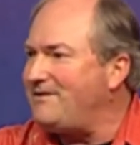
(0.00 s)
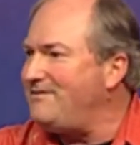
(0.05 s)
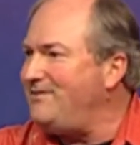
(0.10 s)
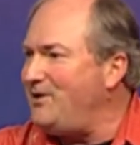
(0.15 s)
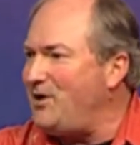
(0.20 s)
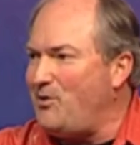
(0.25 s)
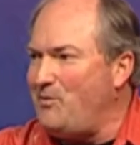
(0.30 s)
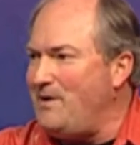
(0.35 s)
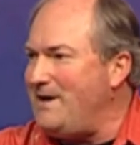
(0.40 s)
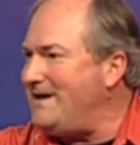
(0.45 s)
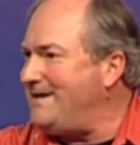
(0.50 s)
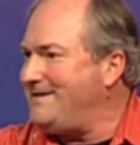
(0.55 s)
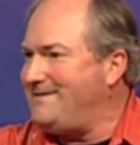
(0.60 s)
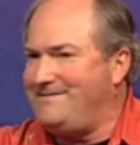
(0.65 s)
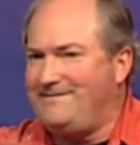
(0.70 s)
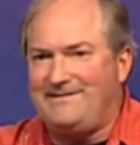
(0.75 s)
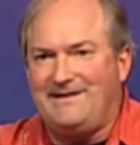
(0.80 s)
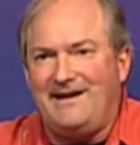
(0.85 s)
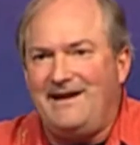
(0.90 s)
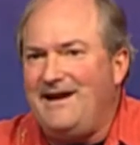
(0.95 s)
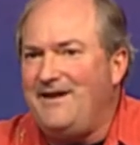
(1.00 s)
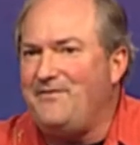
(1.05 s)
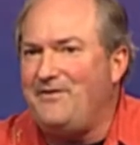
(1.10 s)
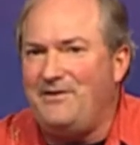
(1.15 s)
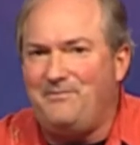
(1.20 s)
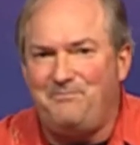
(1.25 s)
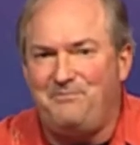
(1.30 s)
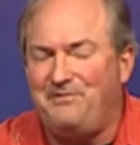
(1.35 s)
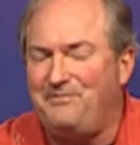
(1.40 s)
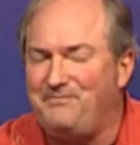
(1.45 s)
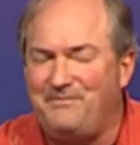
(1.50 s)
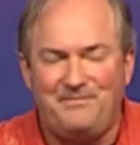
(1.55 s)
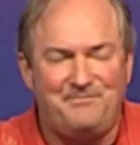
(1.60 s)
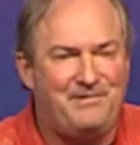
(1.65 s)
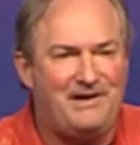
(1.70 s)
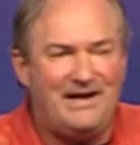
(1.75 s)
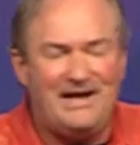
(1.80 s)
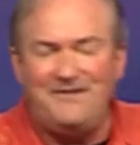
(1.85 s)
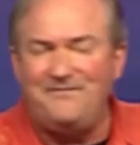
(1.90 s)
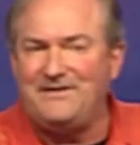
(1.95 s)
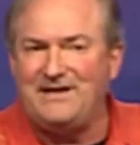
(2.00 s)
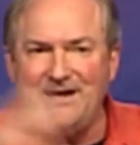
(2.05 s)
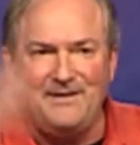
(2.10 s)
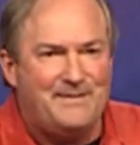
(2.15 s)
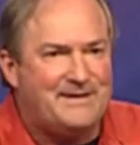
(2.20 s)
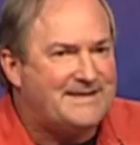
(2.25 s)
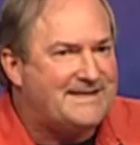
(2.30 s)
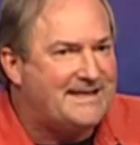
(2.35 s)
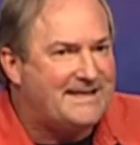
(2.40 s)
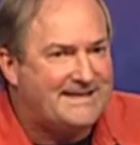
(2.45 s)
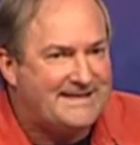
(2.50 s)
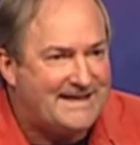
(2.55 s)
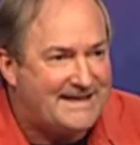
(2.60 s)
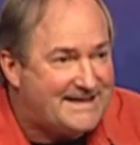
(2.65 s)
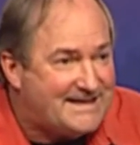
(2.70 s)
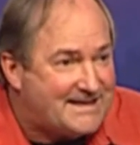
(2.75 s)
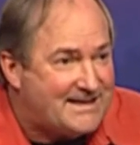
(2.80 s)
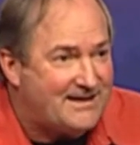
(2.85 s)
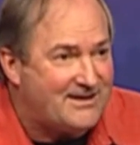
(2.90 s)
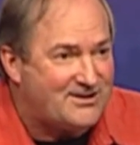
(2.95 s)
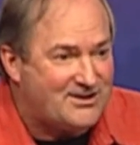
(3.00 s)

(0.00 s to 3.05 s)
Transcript: you know, we didn't even believe demons existed.